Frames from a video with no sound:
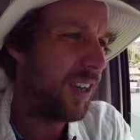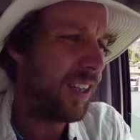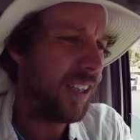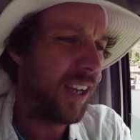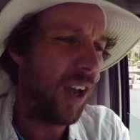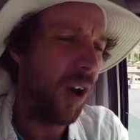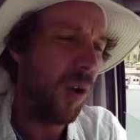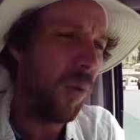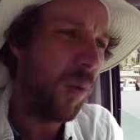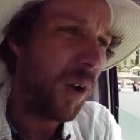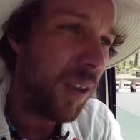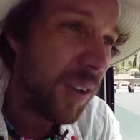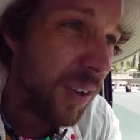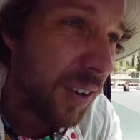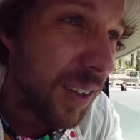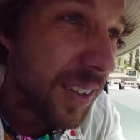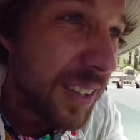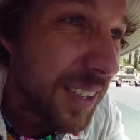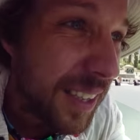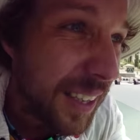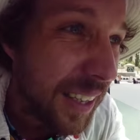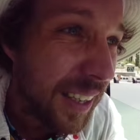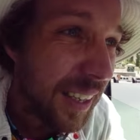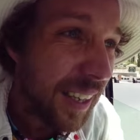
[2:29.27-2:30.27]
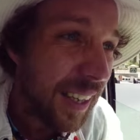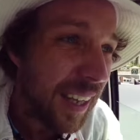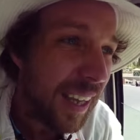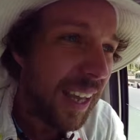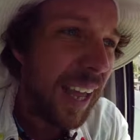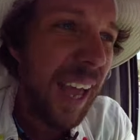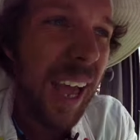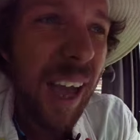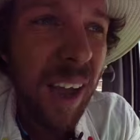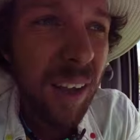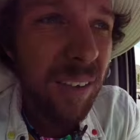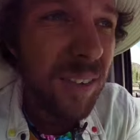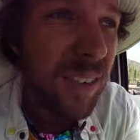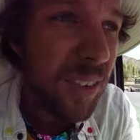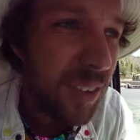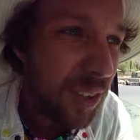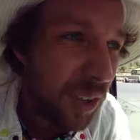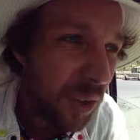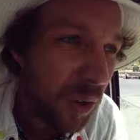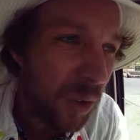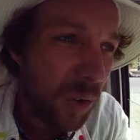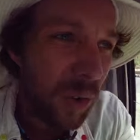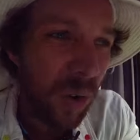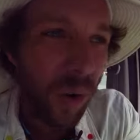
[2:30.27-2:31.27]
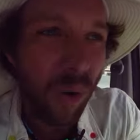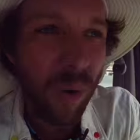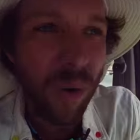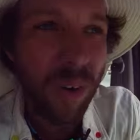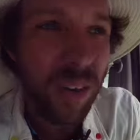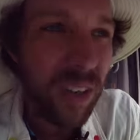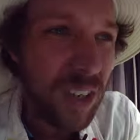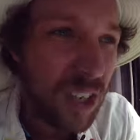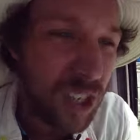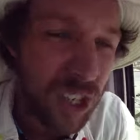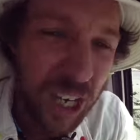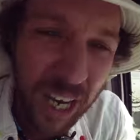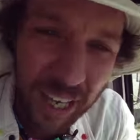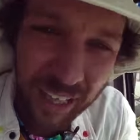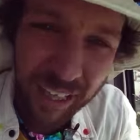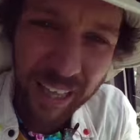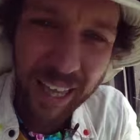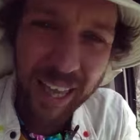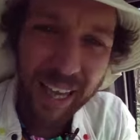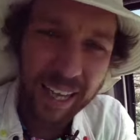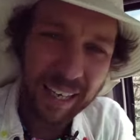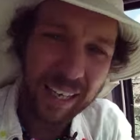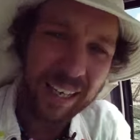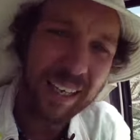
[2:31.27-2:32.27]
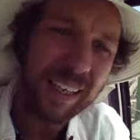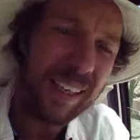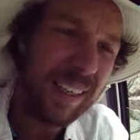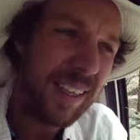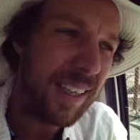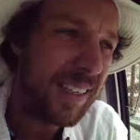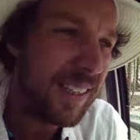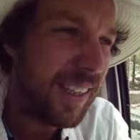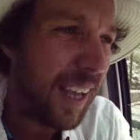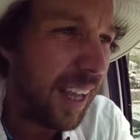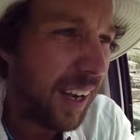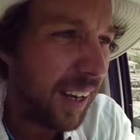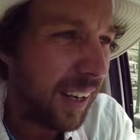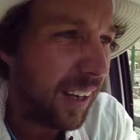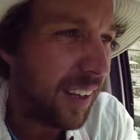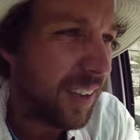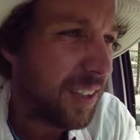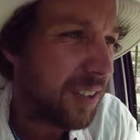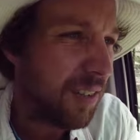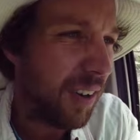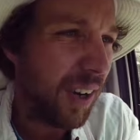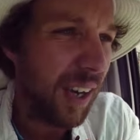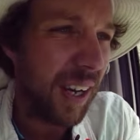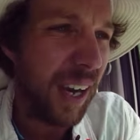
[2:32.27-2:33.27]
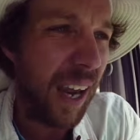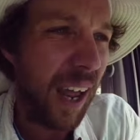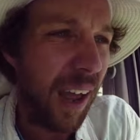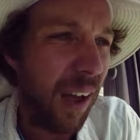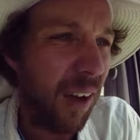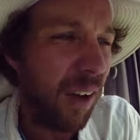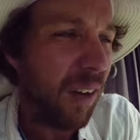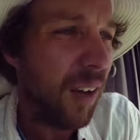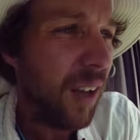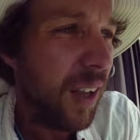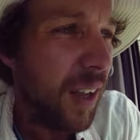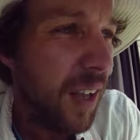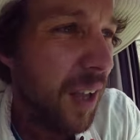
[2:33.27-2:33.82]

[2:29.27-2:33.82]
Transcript: to tell whether it's the altitude or the jet lag that's getting us right now.